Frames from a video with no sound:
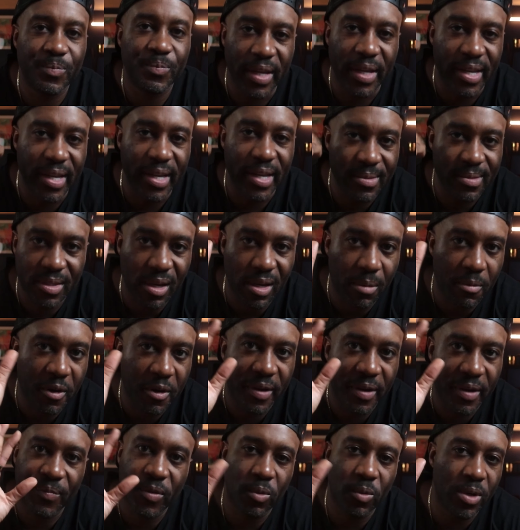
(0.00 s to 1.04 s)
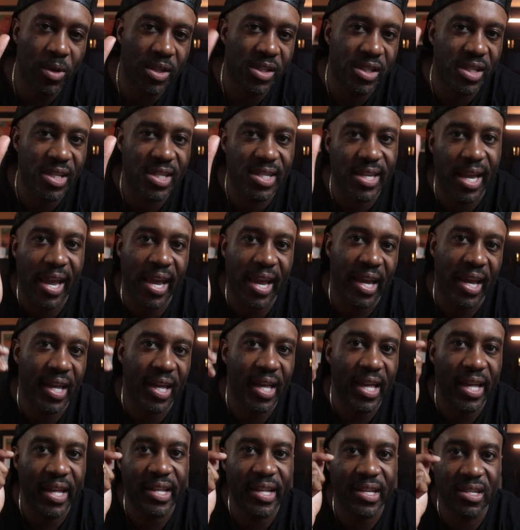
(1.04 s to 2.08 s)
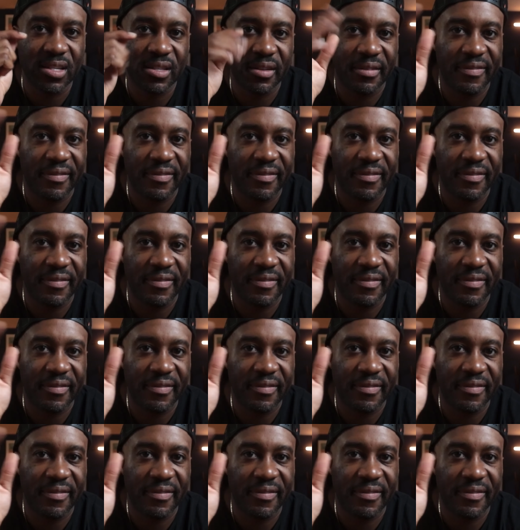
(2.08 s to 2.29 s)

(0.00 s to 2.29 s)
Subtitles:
In summary, what she's saying is